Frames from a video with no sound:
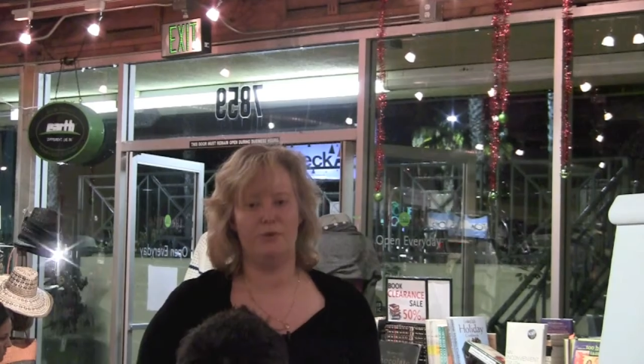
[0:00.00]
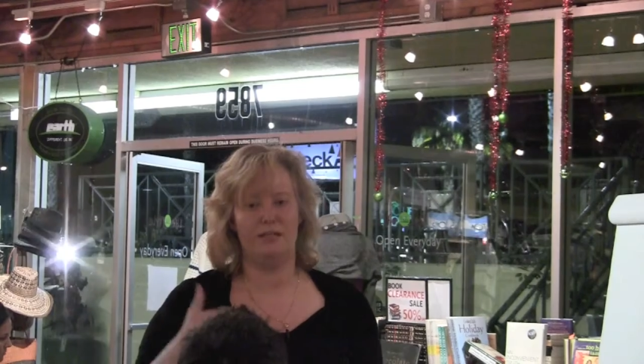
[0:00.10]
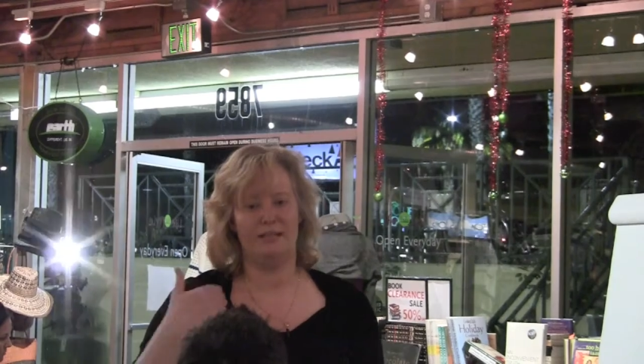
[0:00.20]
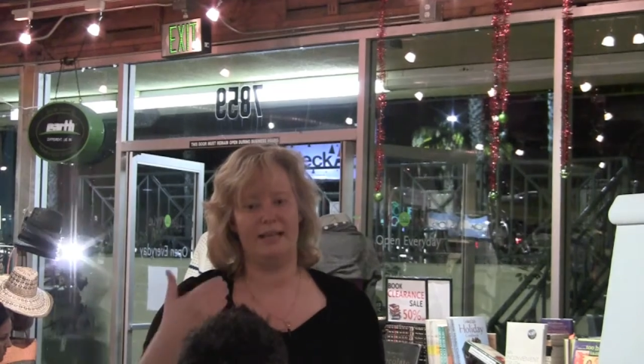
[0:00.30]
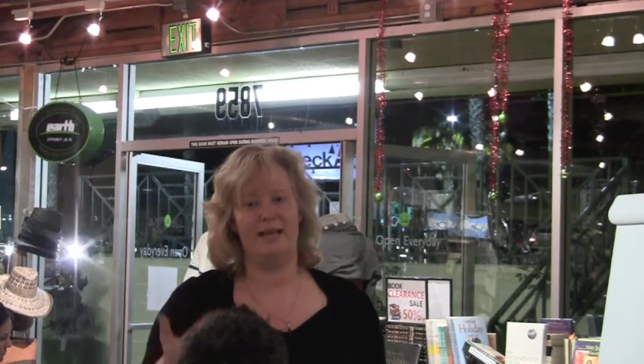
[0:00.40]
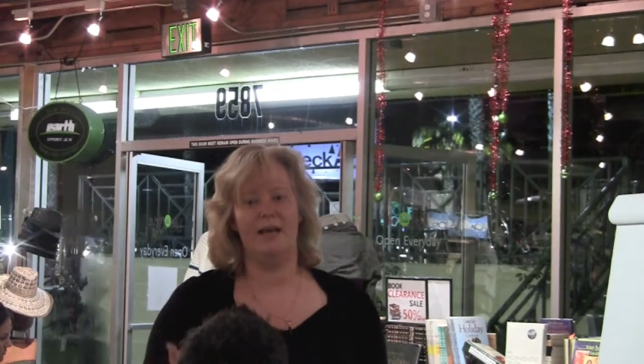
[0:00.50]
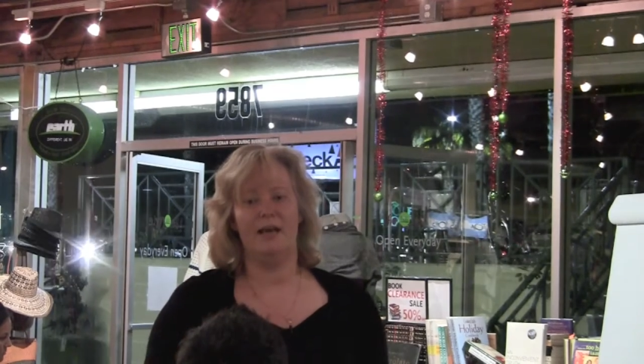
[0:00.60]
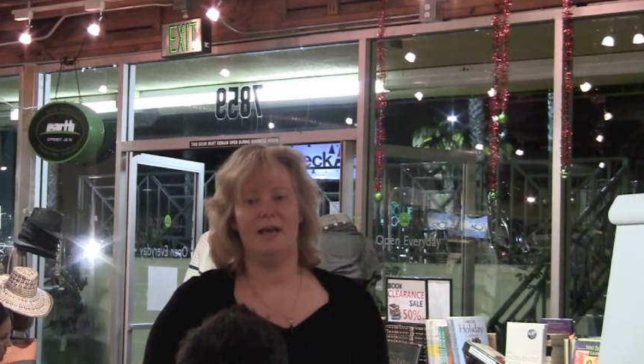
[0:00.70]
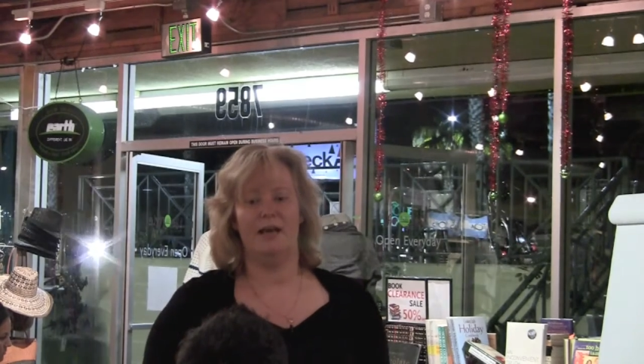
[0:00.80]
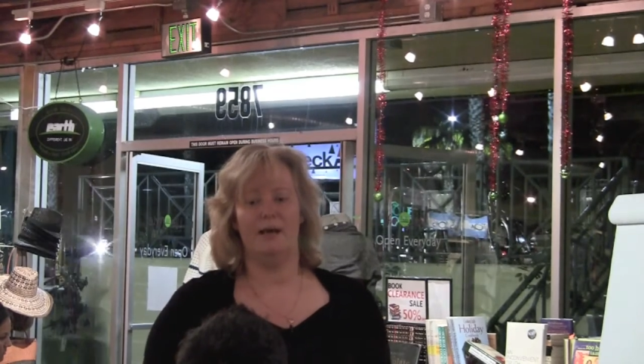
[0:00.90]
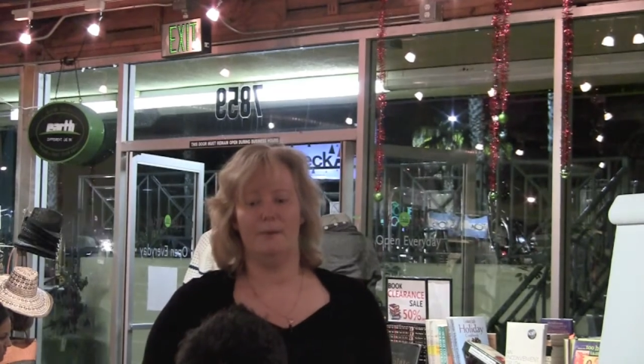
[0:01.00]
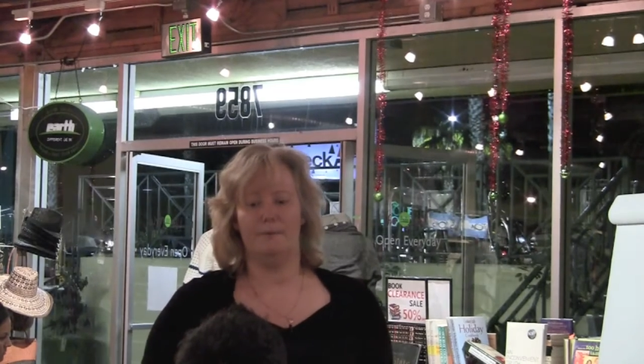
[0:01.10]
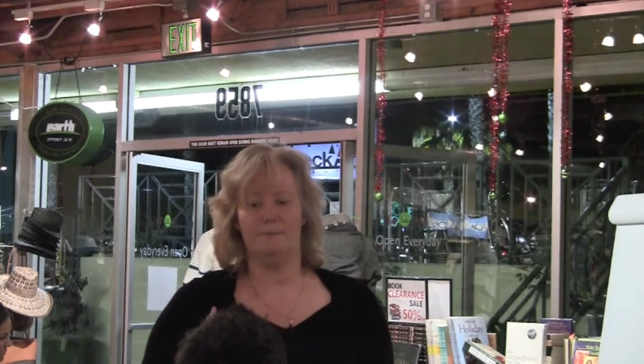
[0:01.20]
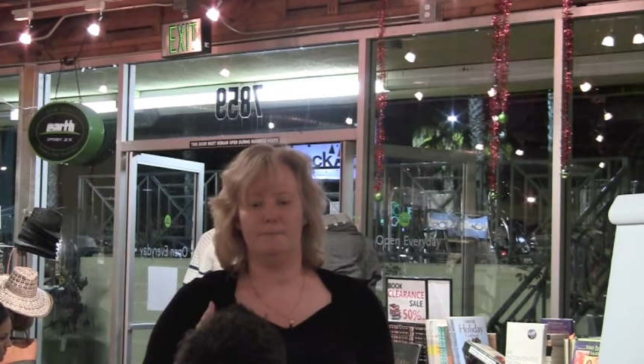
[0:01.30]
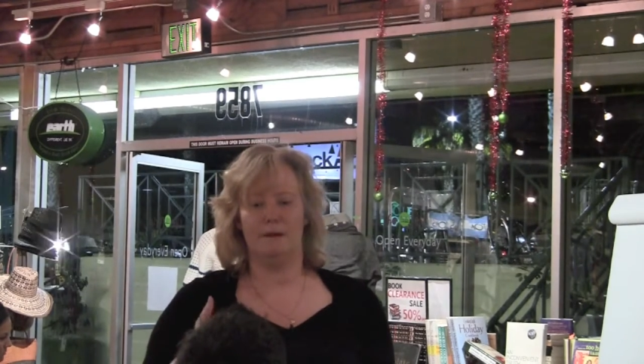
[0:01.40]
Let's say
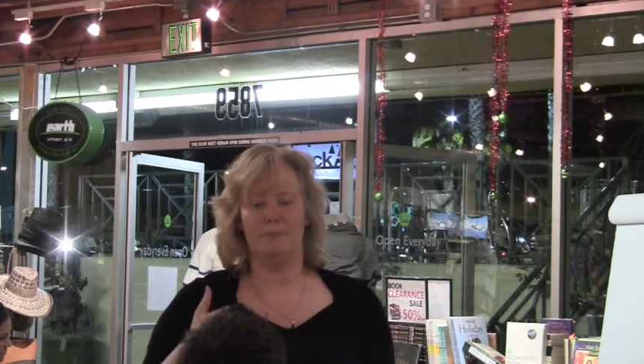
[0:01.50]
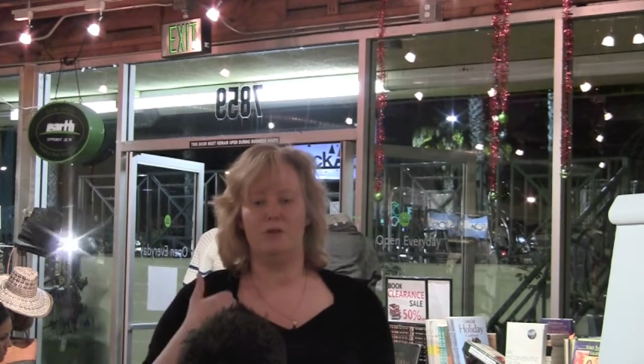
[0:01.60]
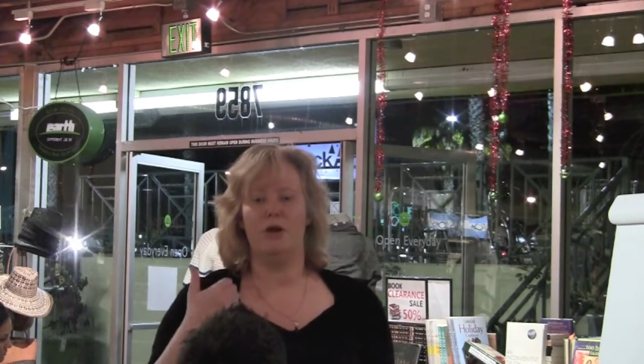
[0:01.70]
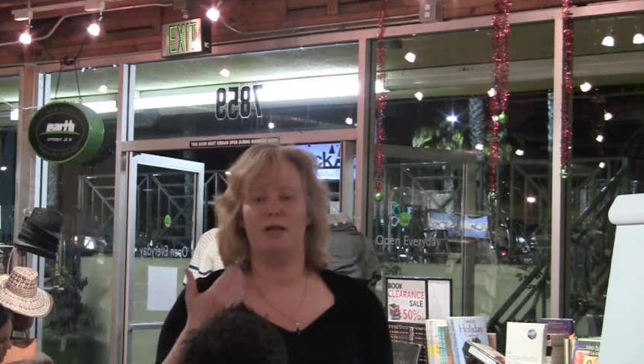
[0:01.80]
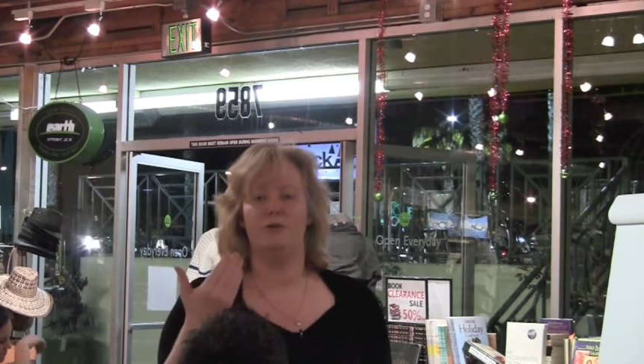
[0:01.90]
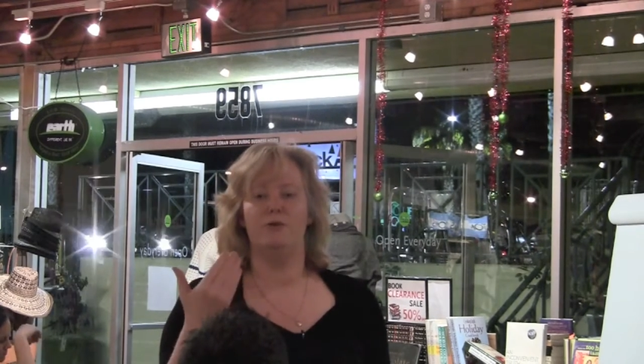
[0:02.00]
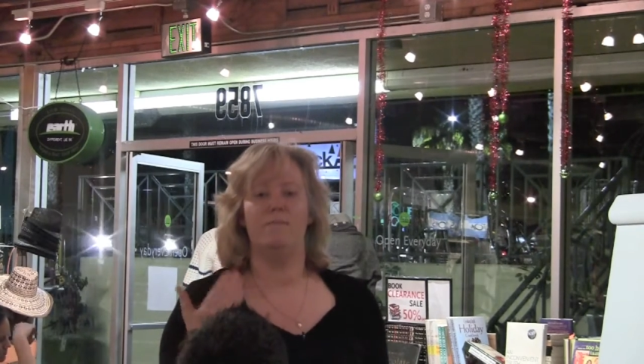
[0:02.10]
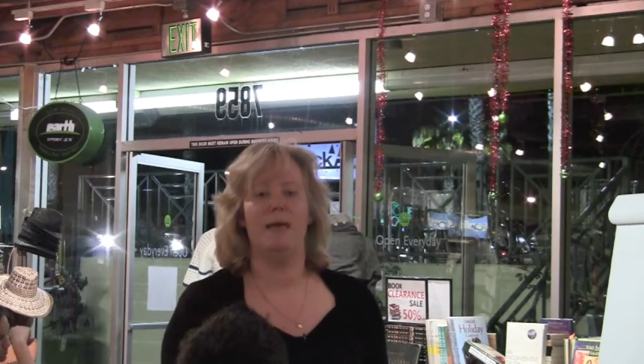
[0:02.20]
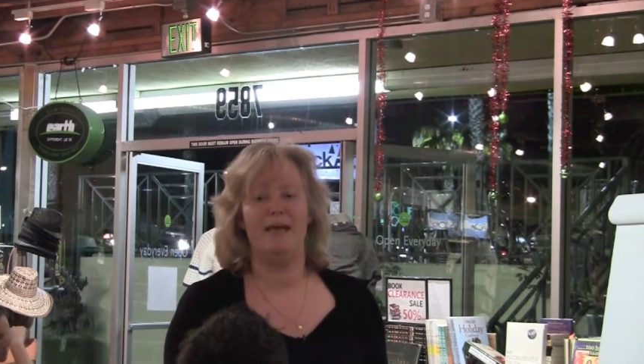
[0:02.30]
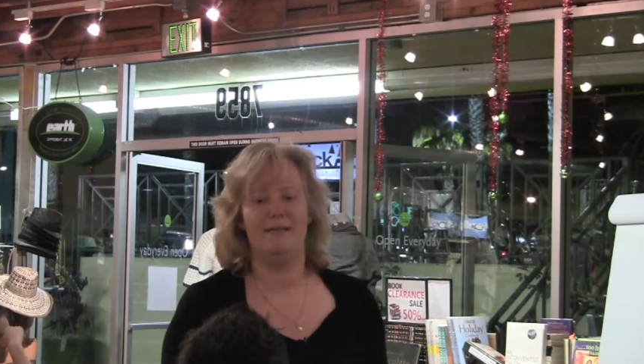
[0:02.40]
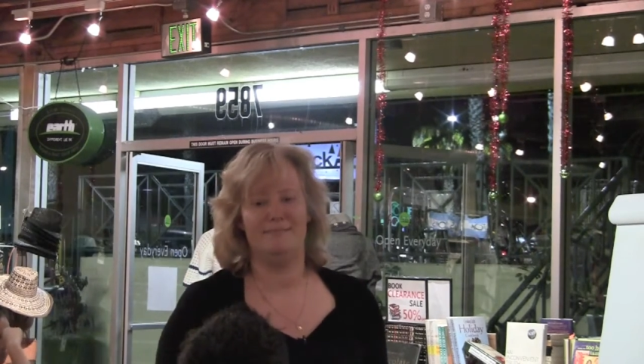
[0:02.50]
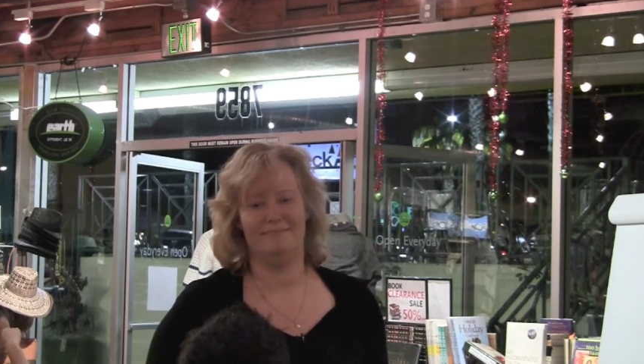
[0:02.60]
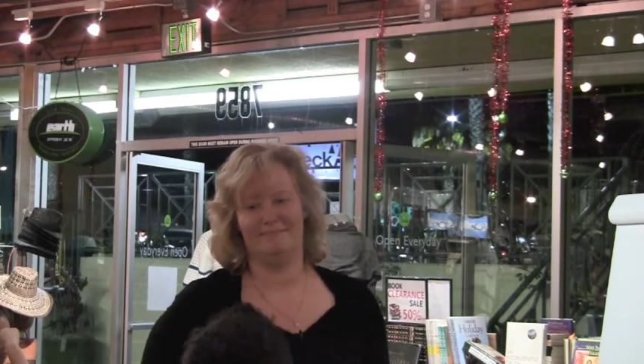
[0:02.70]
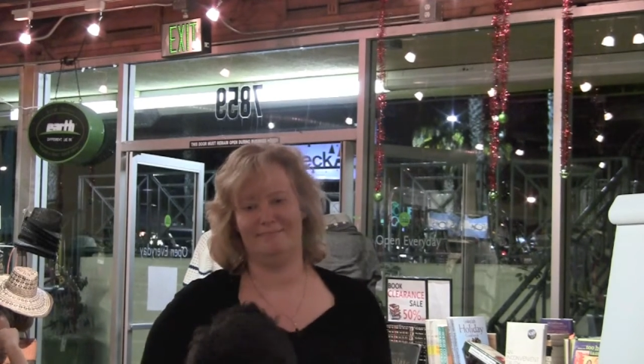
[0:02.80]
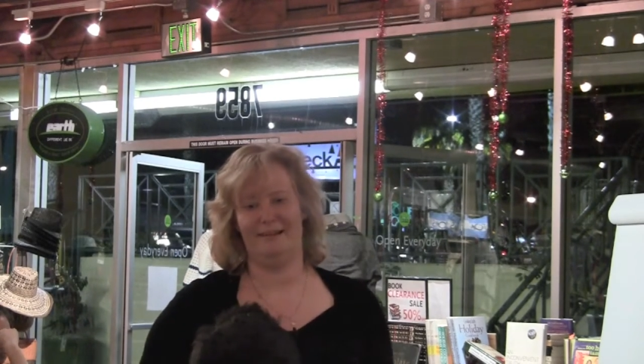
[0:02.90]
I'm talking to a
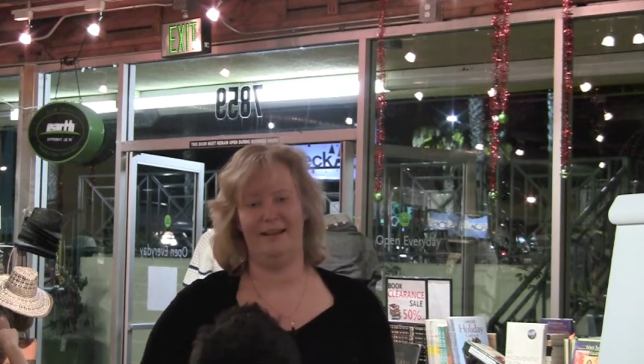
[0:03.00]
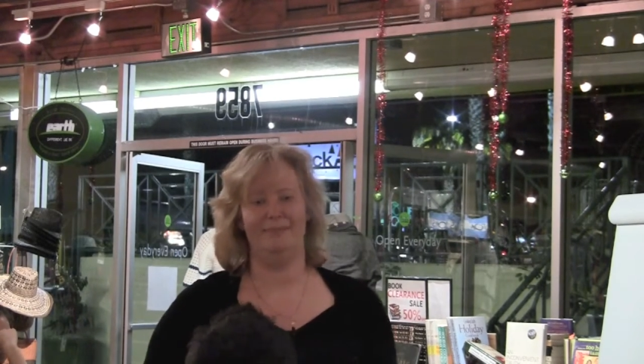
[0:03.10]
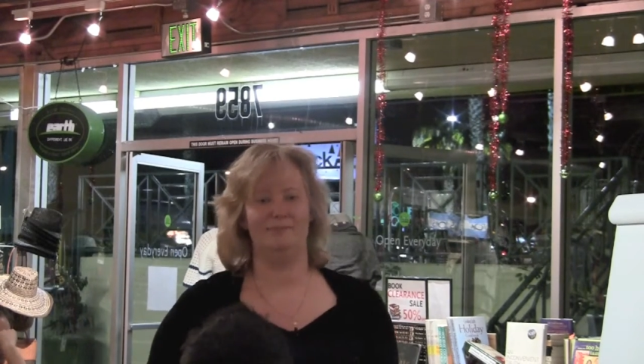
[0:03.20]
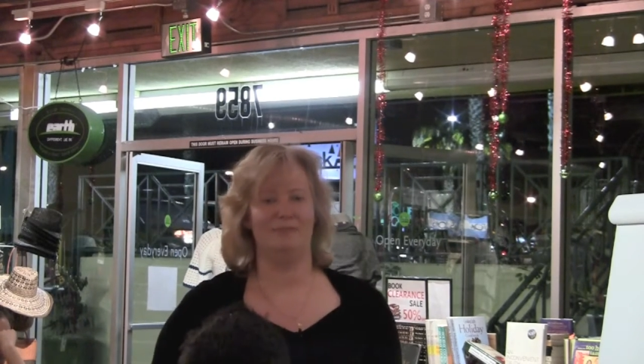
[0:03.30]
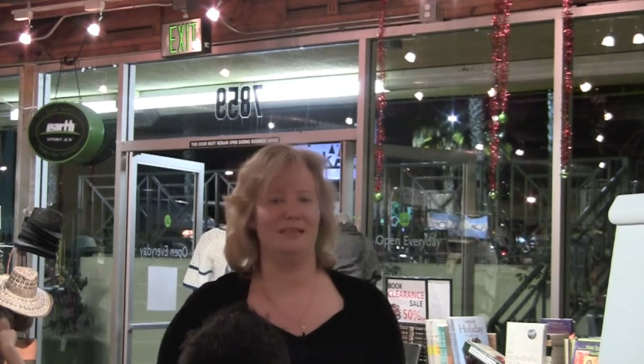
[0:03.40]
man, right?